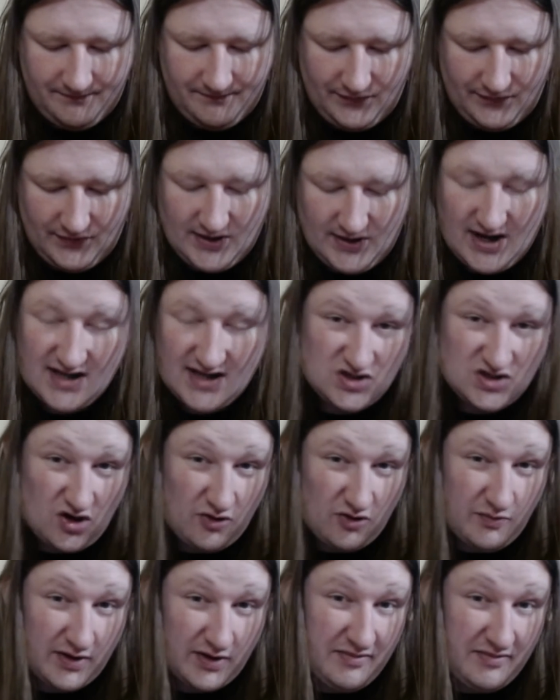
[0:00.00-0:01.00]
The next card
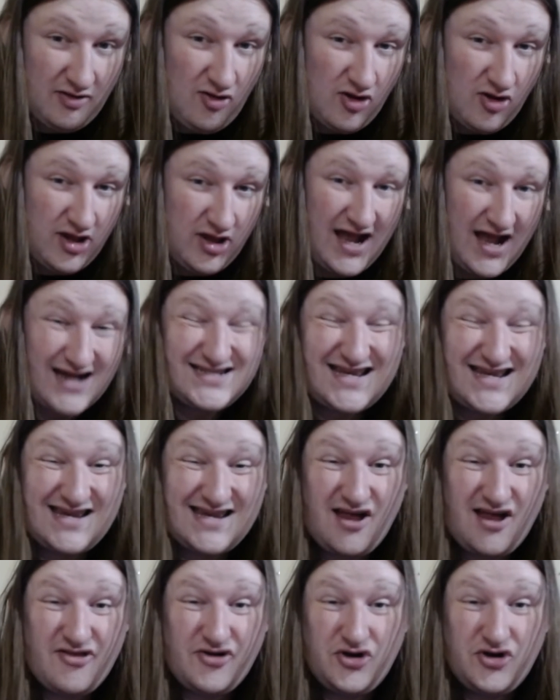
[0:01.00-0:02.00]
we're going to be looking at is
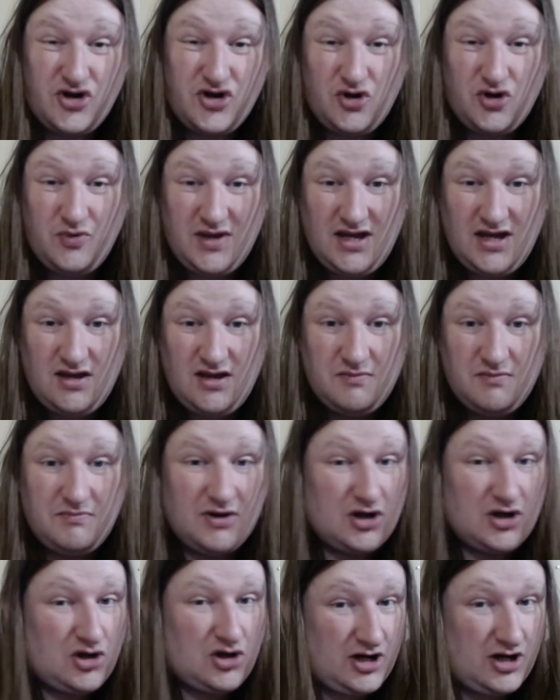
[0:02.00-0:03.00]
another newie
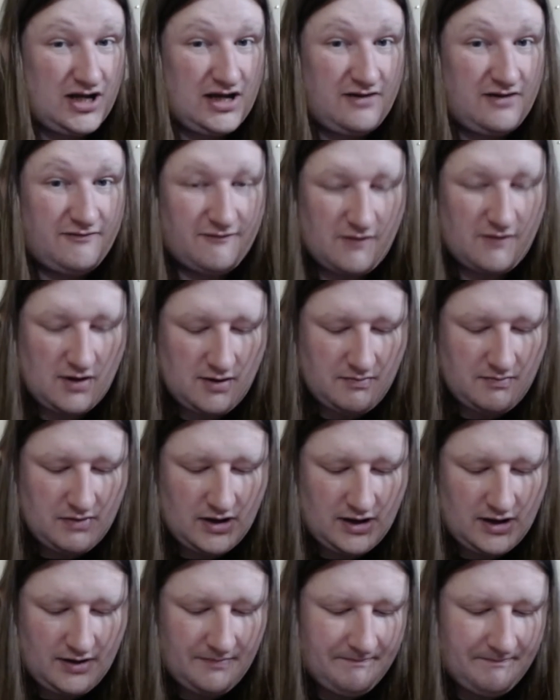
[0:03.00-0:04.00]
but goodie
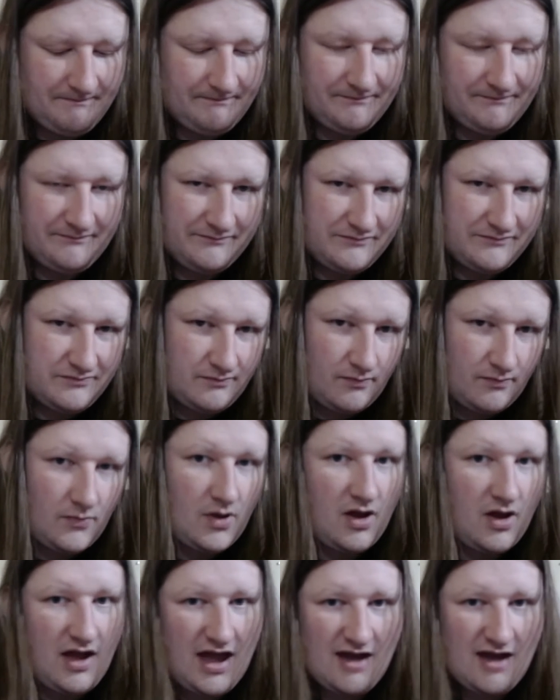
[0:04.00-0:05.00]
from
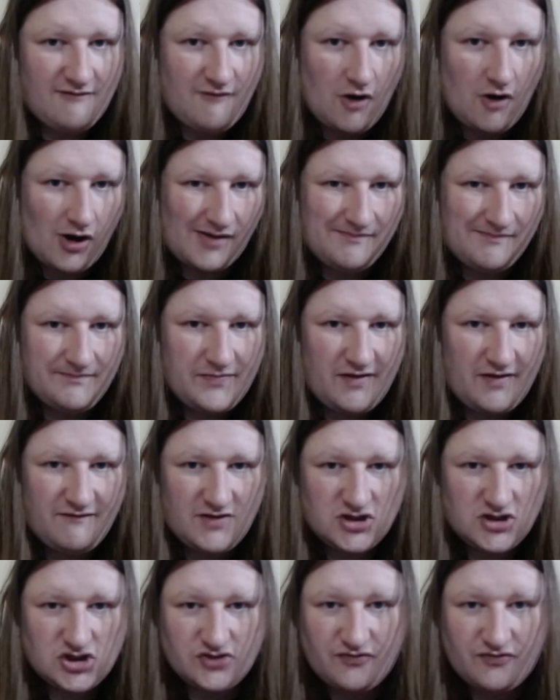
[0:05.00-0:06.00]
AFR,
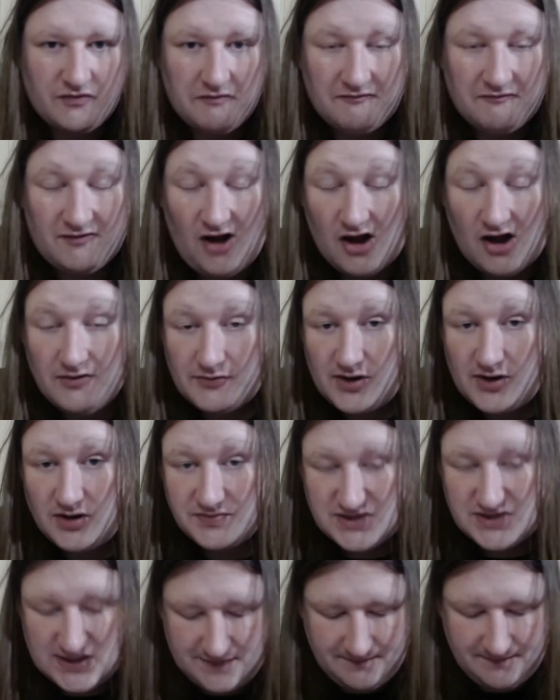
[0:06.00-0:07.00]
Adventures from Forgotten
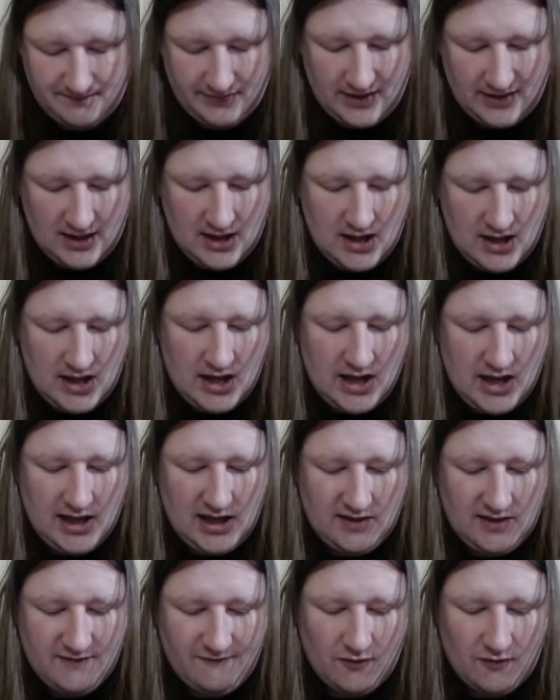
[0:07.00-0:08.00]
Realms, in
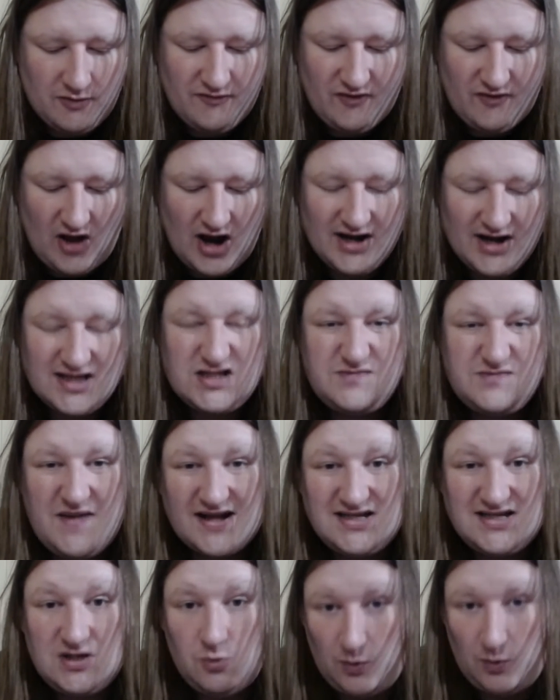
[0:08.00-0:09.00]
the form of
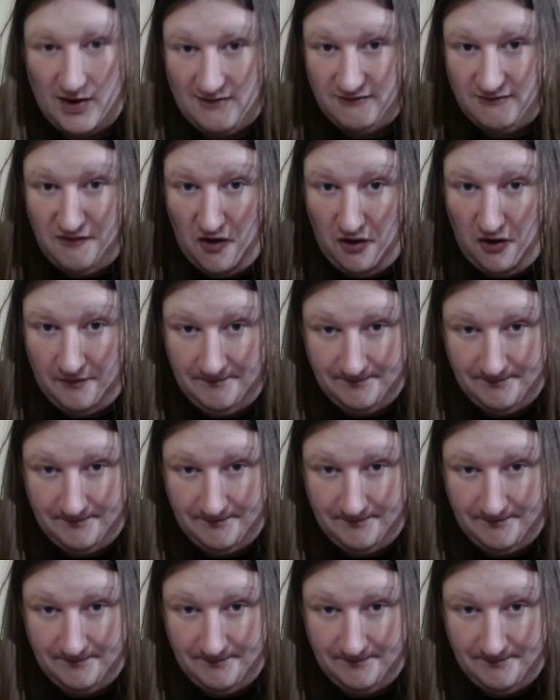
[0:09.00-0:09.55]
Unexpected Windfall.